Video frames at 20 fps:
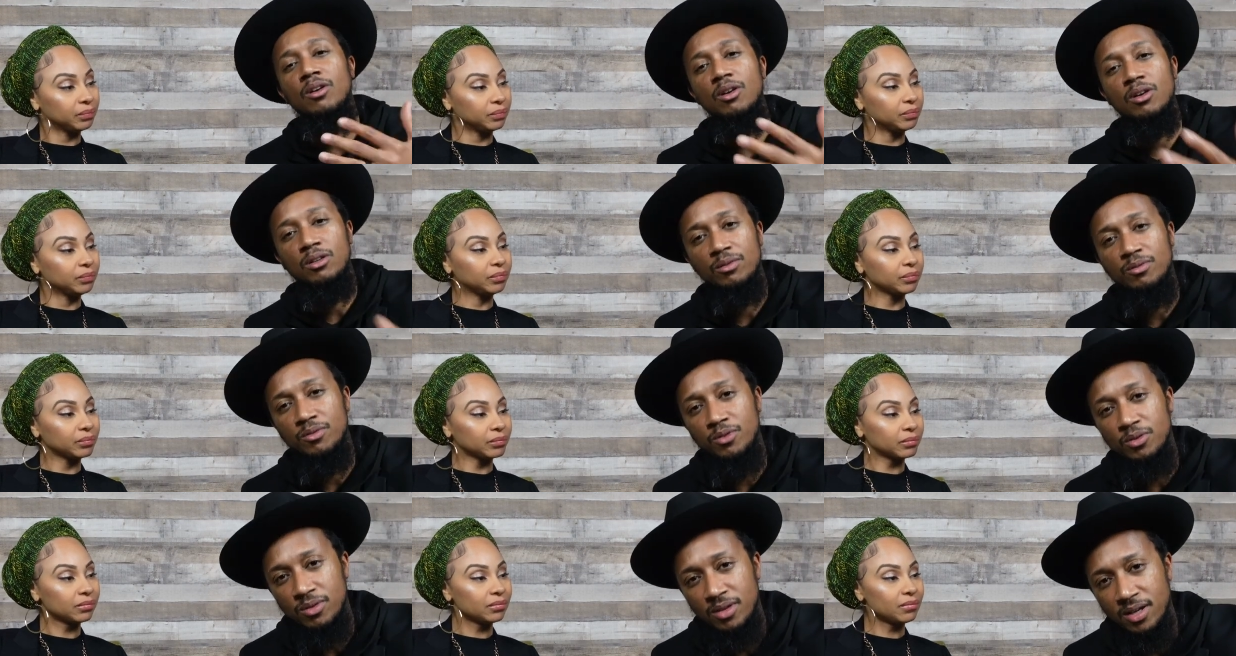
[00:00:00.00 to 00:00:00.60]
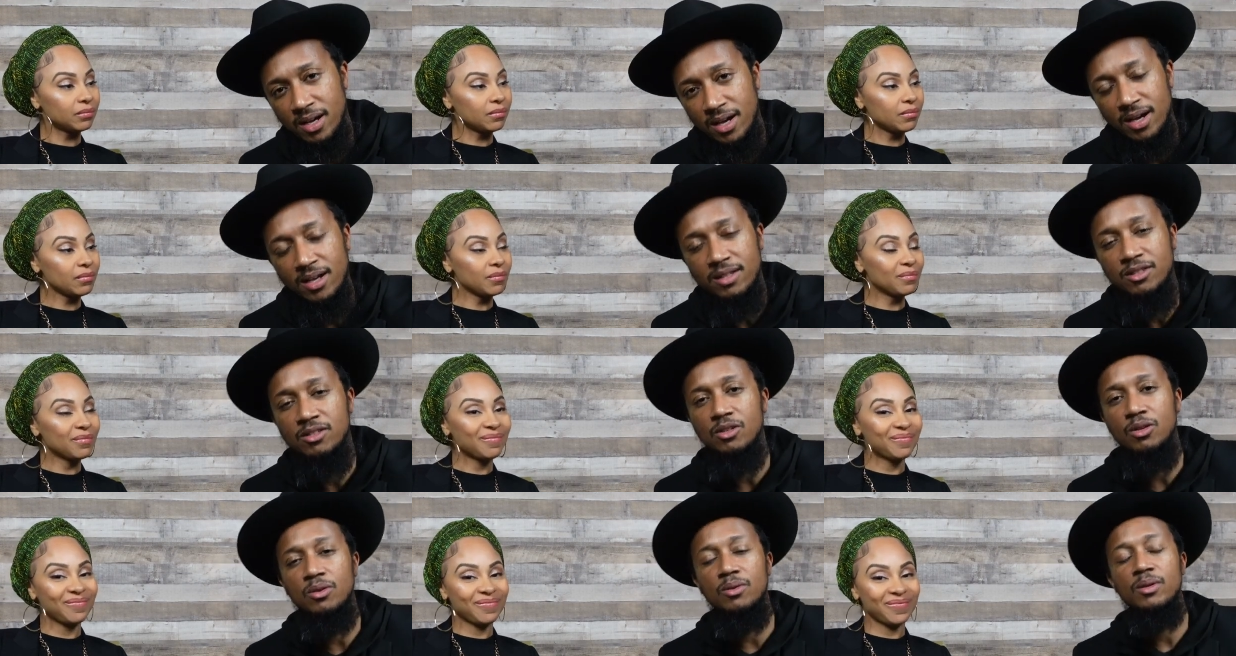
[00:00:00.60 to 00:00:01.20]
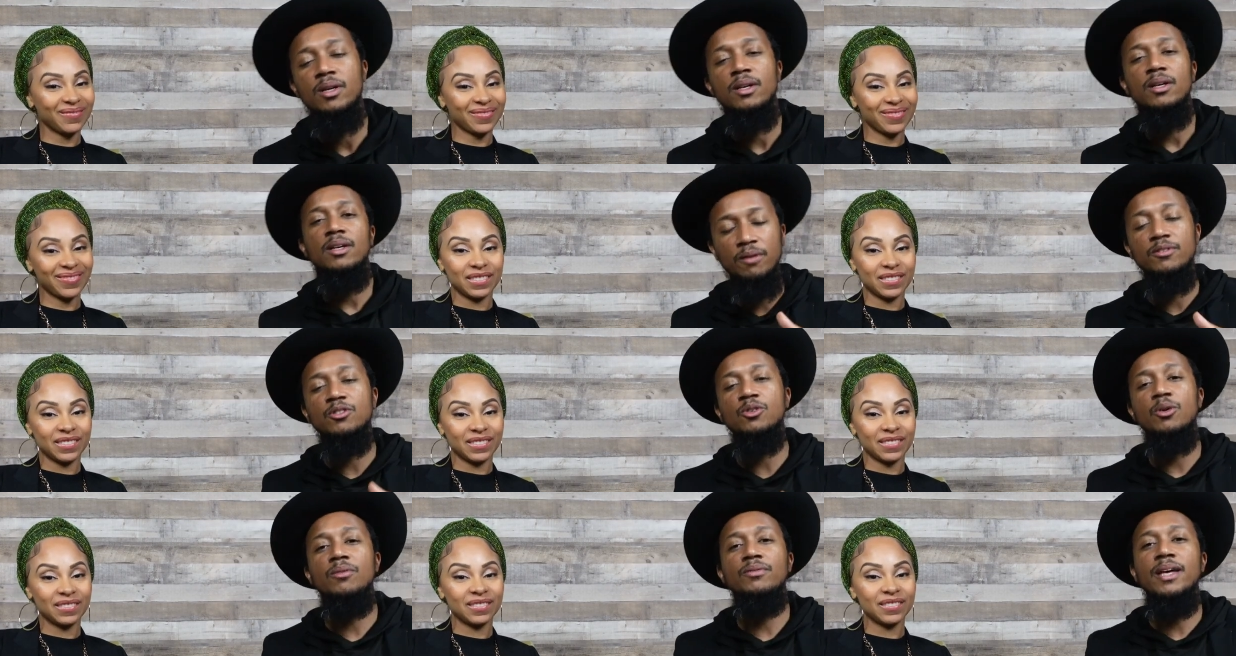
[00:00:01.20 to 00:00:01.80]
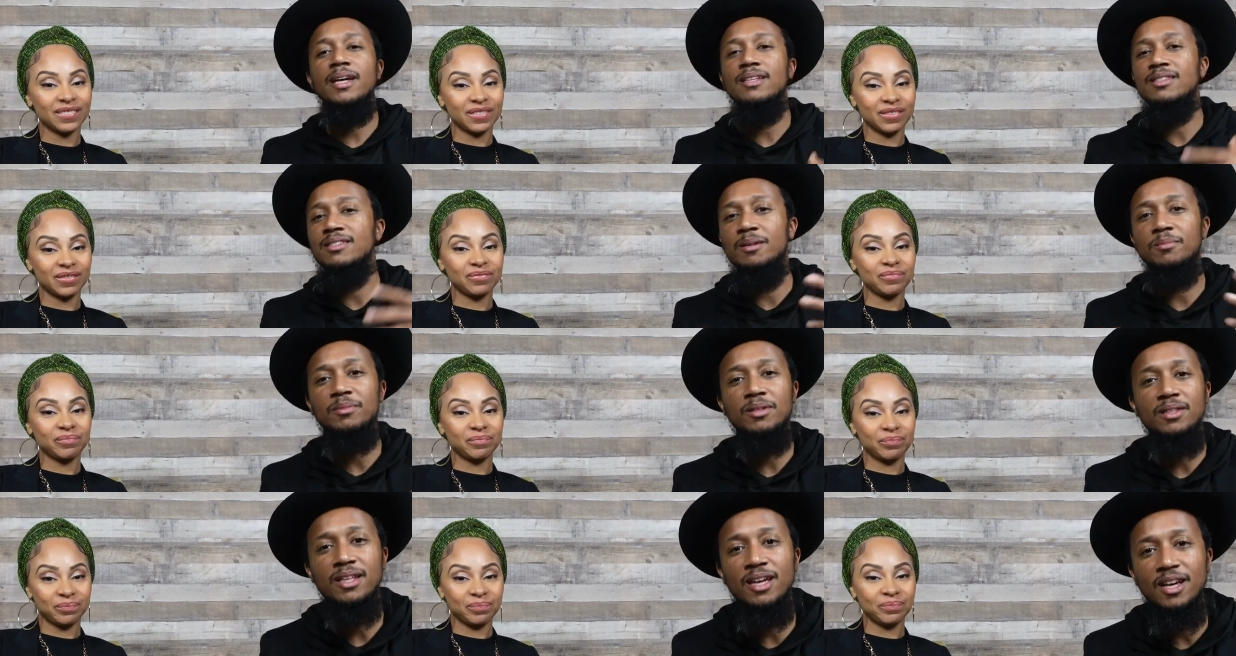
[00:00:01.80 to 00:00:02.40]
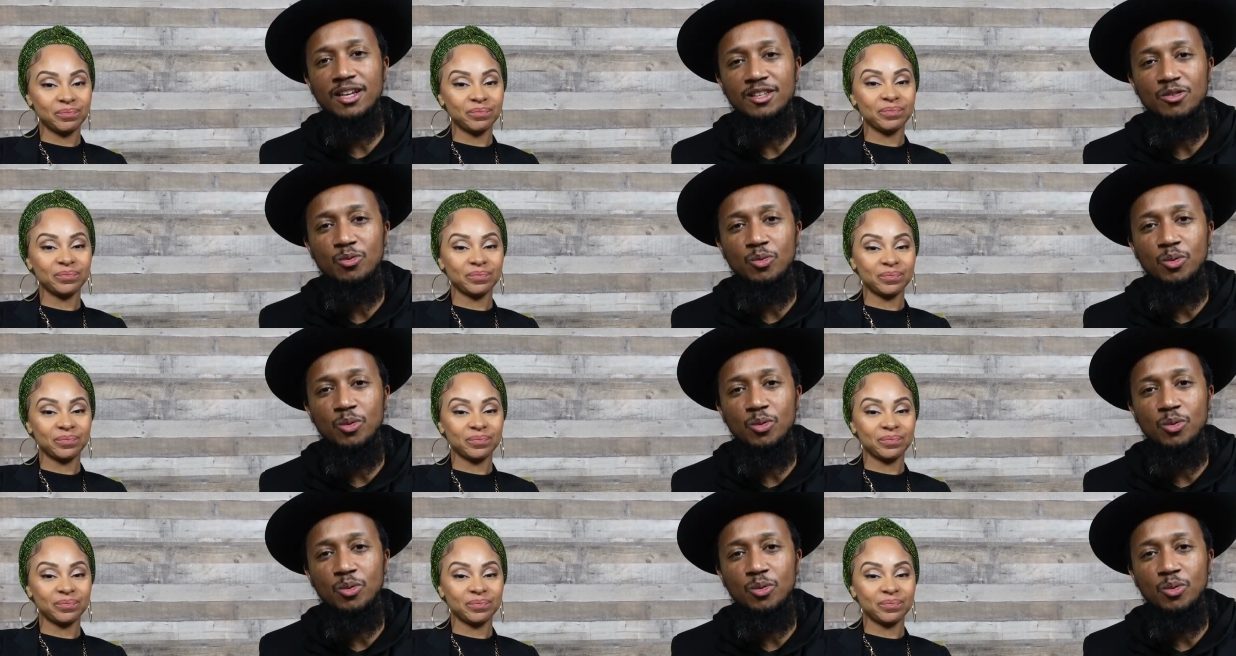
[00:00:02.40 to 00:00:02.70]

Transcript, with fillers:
Speaker 1: all of you guys. So if so if that's something that you